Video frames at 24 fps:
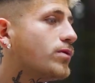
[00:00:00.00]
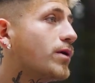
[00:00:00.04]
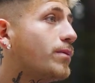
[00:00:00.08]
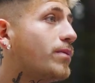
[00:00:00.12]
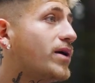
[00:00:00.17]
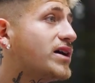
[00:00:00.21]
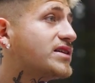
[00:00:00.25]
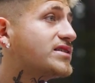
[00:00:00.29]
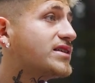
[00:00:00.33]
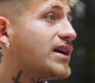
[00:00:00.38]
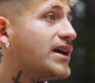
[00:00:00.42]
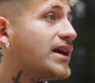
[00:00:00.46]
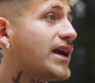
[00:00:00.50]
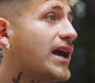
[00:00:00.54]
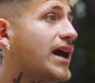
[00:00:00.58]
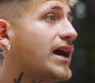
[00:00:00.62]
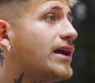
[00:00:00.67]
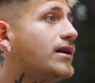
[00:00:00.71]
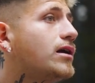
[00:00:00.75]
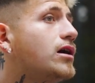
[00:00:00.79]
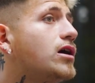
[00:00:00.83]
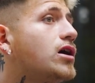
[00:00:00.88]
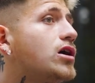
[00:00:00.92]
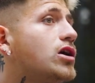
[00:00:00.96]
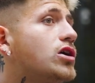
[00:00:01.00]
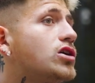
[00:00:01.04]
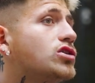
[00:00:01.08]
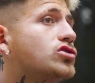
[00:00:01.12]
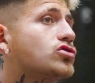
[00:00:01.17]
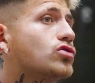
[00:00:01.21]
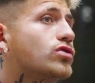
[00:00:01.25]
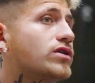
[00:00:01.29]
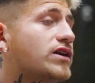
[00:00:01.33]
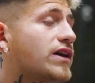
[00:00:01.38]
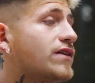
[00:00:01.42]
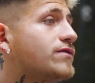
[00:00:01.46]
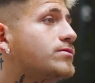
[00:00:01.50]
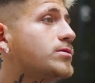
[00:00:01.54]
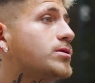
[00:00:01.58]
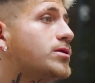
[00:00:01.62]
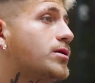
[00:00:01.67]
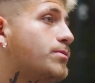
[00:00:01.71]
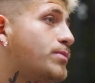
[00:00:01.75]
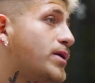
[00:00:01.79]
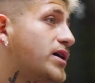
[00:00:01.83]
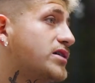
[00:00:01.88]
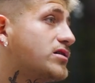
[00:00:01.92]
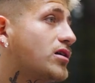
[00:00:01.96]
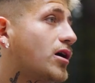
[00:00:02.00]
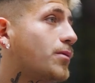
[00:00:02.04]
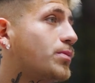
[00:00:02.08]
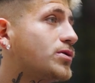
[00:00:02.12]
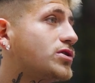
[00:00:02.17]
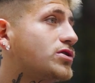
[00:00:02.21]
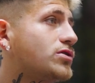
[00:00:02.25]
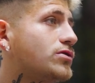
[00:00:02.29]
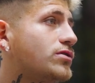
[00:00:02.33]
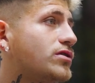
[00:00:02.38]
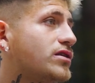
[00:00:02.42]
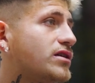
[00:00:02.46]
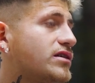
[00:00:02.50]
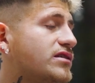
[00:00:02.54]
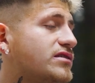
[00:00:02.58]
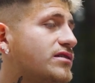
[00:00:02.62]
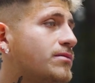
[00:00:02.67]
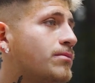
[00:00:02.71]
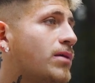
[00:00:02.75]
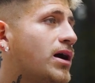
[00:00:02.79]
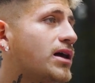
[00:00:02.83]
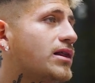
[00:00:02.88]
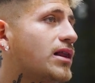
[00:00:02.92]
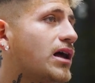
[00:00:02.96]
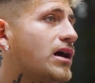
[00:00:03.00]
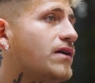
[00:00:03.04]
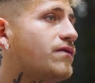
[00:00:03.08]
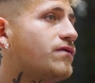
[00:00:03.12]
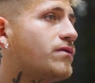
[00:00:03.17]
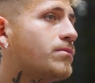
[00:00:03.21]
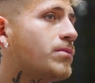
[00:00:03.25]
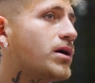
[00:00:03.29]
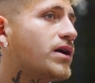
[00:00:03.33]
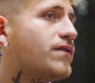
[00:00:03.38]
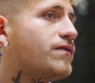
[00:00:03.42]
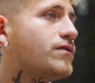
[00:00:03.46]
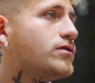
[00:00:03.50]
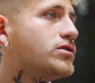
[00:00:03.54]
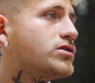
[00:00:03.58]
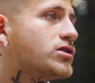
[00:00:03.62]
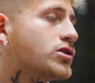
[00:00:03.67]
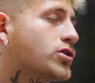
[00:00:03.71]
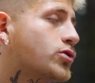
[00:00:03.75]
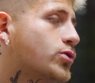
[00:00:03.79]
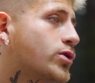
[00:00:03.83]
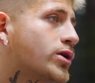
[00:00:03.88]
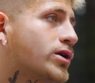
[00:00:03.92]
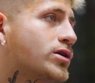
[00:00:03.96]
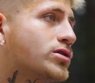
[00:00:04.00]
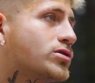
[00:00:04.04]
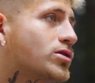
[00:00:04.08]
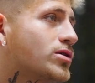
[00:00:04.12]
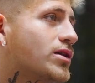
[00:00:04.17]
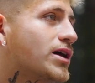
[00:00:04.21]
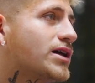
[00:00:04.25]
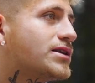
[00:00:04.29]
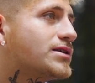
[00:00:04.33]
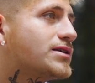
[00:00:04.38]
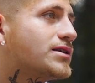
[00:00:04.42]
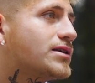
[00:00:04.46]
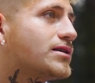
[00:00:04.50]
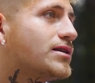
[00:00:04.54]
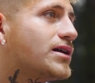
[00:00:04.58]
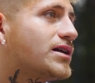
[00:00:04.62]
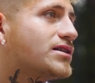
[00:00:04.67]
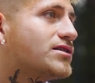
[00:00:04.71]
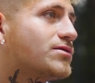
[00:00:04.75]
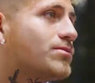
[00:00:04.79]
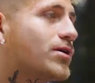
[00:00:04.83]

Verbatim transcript: the best I can so it gives me the best opportunities in my life and my future career. So that's it. That's